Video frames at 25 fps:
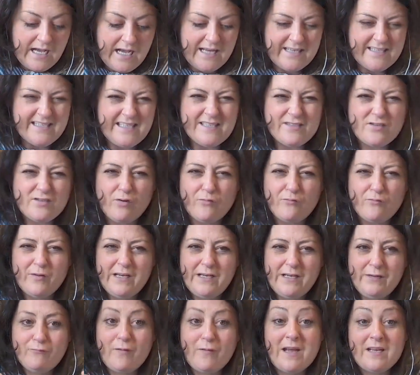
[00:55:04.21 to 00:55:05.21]
And he's got
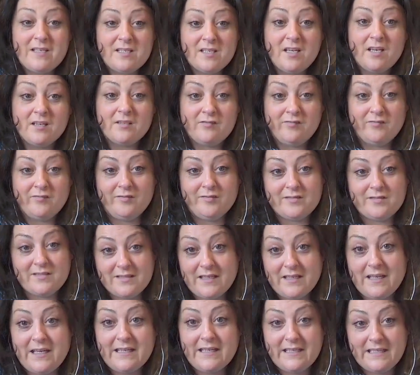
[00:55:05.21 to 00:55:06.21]
really red
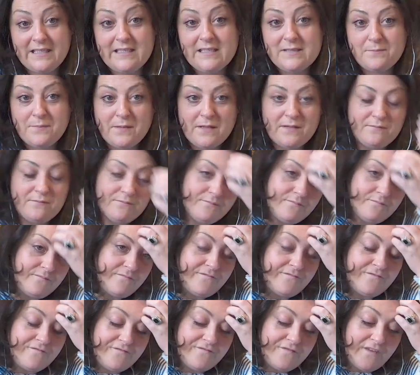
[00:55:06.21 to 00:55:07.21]
knuckles, like he's been
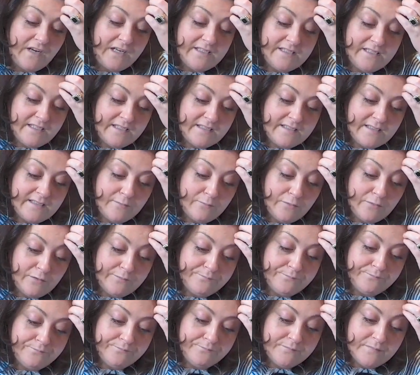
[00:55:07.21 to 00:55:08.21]
fighting
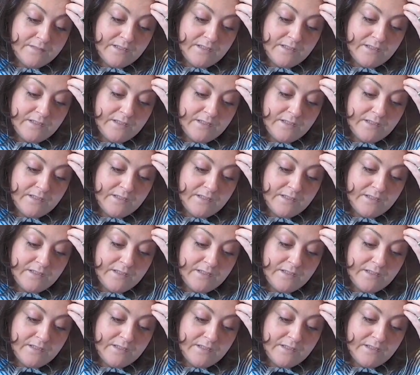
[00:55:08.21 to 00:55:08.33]
someone.